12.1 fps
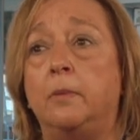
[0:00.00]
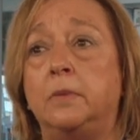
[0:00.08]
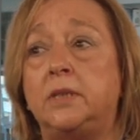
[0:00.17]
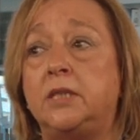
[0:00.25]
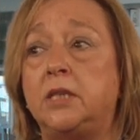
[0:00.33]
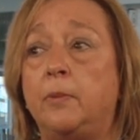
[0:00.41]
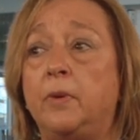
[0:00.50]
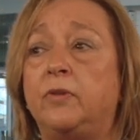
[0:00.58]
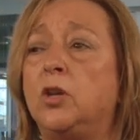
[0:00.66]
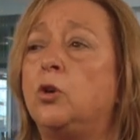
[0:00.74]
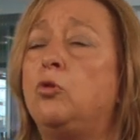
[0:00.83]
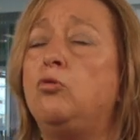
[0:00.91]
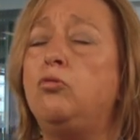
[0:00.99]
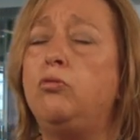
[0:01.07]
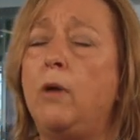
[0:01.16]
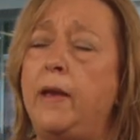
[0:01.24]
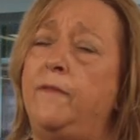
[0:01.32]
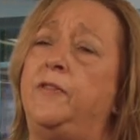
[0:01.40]
some of the
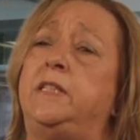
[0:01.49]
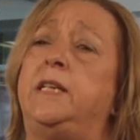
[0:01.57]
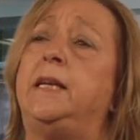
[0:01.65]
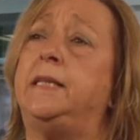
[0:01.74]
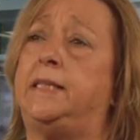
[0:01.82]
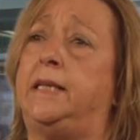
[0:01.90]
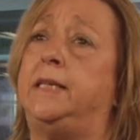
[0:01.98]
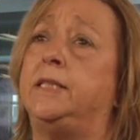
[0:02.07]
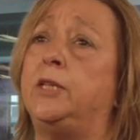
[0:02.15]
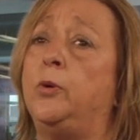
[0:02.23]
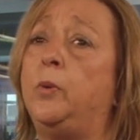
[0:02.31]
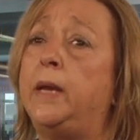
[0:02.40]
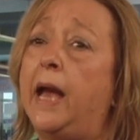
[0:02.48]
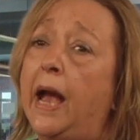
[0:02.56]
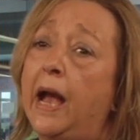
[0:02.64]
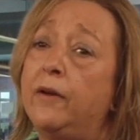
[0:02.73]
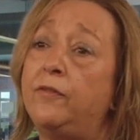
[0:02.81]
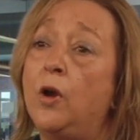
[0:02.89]
great facilities that we
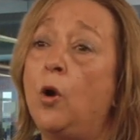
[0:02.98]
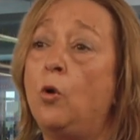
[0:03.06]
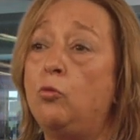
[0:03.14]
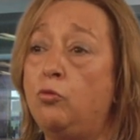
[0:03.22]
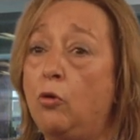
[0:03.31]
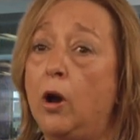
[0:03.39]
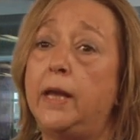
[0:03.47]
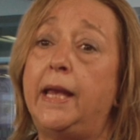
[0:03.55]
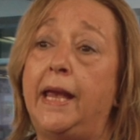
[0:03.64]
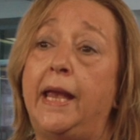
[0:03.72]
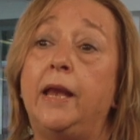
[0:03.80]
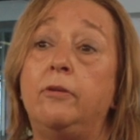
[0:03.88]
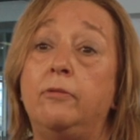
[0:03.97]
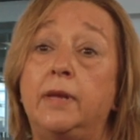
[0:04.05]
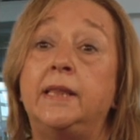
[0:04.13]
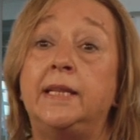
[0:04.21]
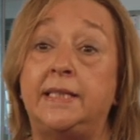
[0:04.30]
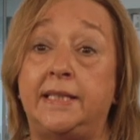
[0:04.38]
have right here
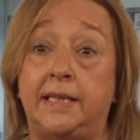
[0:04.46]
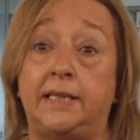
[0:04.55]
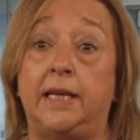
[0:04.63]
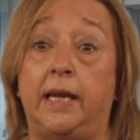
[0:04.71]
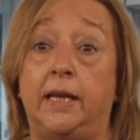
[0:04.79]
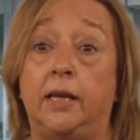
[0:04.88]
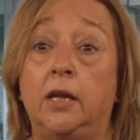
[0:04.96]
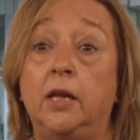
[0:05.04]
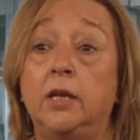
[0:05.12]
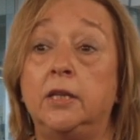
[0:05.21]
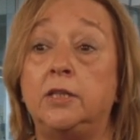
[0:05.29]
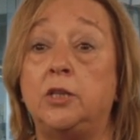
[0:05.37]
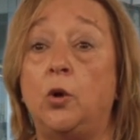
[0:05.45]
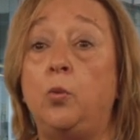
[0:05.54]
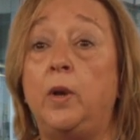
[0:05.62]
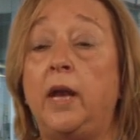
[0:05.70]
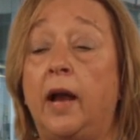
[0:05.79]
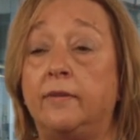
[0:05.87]
in the city. So
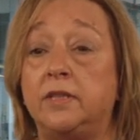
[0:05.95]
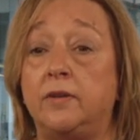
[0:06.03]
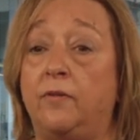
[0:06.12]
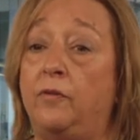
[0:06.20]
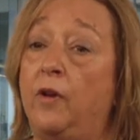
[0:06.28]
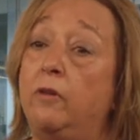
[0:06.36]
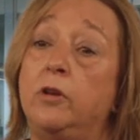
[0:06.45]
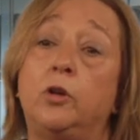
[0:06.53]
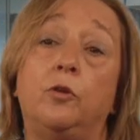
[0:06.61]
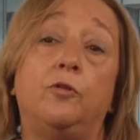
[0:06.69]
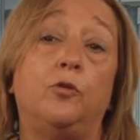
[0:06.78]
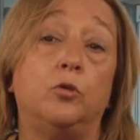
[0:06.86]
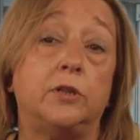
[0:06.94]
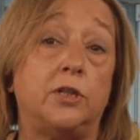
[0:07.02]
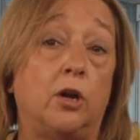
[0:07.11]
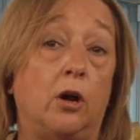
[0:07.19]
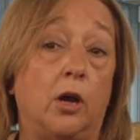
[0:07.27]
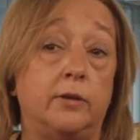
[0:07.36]
we have some very good
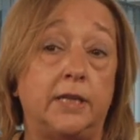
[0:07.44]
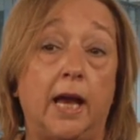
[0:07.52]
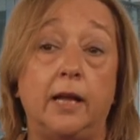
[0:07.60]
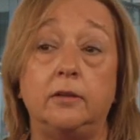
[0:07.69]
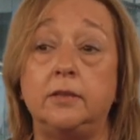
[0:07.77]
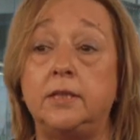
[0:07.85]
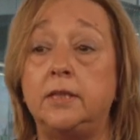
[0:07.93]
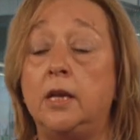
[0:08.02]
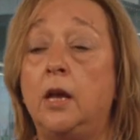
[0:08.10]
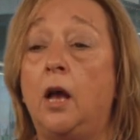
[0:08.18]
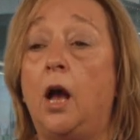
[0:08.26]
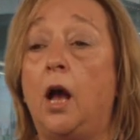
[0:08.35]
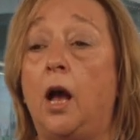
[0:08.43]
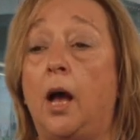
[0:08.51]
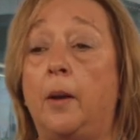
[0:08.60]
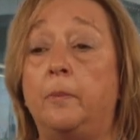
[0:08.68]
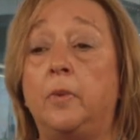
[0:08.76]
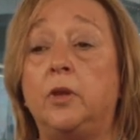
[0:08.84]
four-star hotels
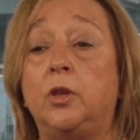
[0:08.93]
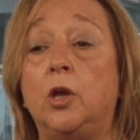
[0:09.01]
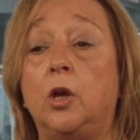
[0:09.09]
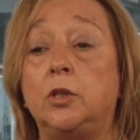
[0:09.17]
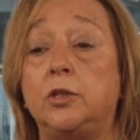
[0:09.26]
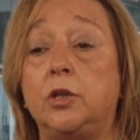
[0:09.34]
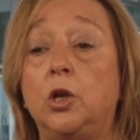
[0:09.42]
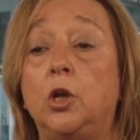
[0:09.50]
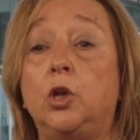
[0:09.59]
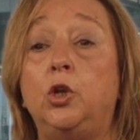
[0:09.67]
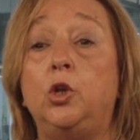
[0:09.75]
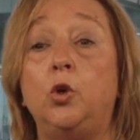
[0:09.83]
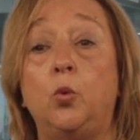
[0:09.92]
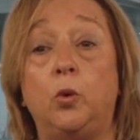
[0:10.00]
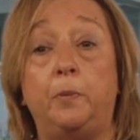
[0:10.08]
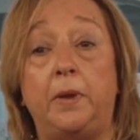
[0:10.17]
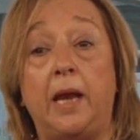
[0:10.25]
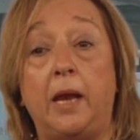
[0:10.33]
that you
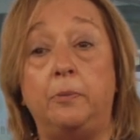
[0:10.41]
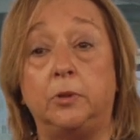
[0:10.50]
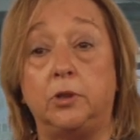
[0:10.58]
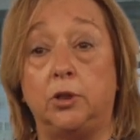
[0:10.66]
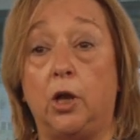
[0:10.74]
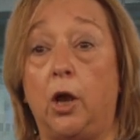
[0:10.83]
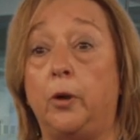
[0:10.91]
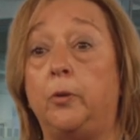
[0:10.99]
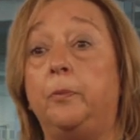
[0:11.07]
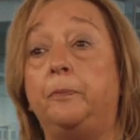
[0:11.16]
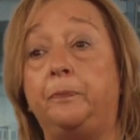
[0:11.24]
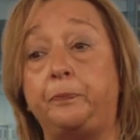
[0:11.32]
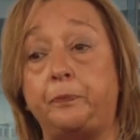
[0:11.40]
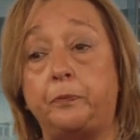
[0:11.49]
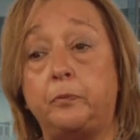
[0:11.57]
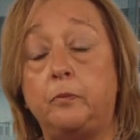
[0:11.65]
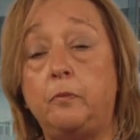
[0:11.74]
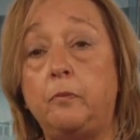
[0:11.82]
will be able to go
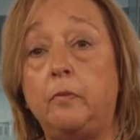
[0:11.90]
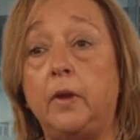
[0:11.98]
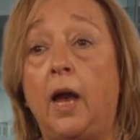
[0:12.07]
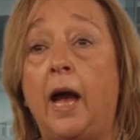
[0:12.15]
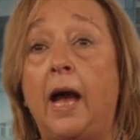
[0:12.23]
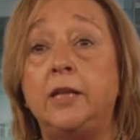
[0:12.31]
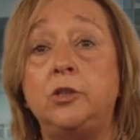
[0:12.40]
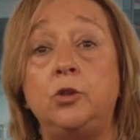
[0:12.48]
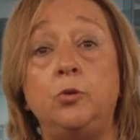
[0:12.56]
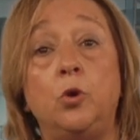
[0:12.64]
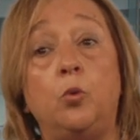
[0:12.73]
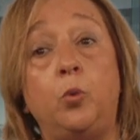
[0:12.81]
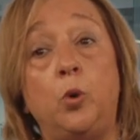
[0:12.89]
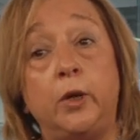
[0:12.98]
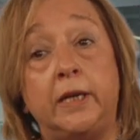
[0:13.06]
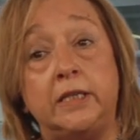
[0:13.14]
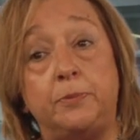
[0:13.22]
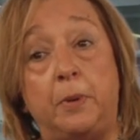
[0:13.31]
and do your
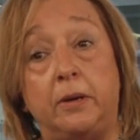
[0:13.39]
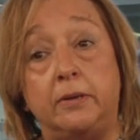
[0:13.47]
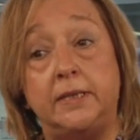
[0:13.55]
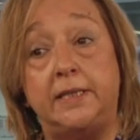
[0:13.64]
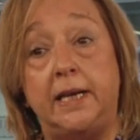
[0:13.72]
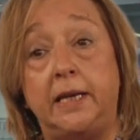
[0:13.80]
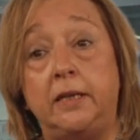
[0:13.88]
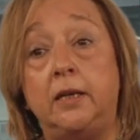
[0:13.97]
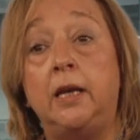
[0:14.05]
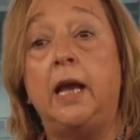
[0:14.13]
work experience in